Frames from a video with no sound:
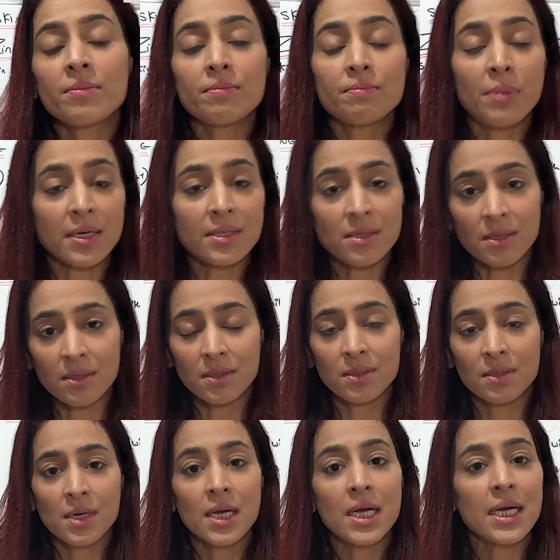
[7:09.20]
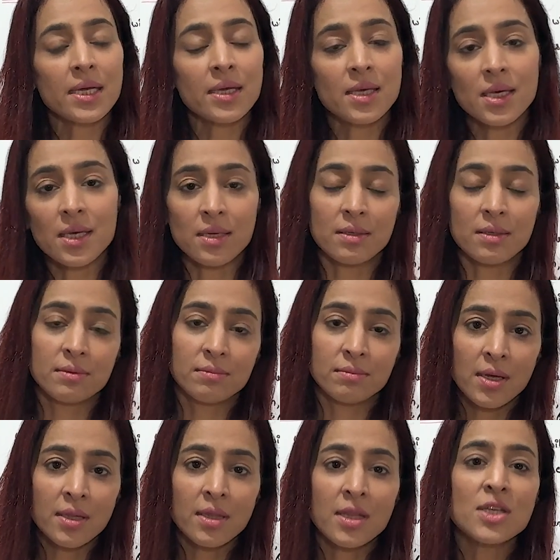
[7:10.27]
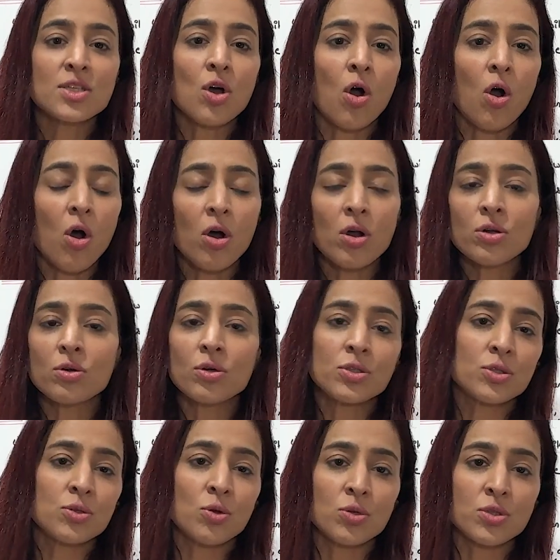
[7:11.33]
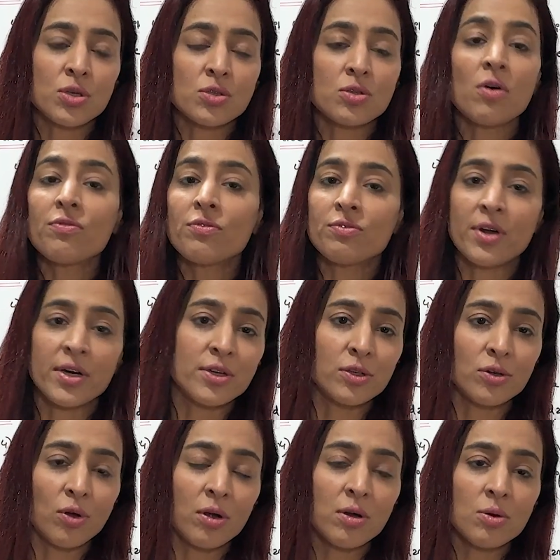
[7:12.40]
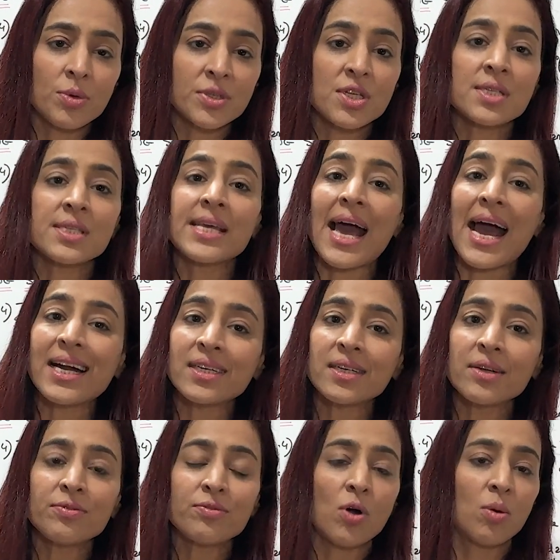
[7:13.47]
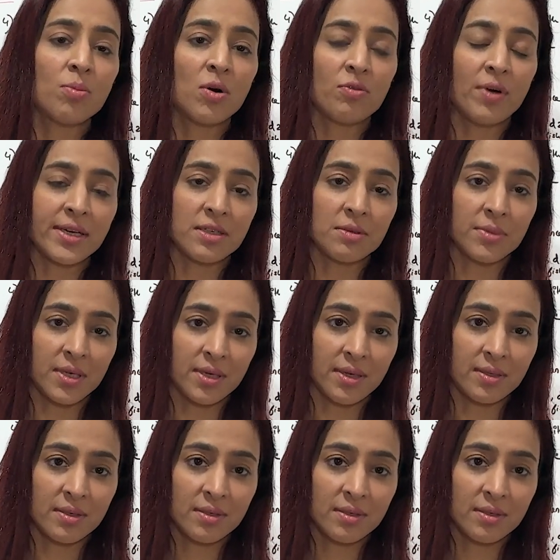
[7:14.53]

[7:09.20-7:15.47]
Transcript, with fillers: butter, ghee. These are all good sources of retinol, which is the active form of vitamin E.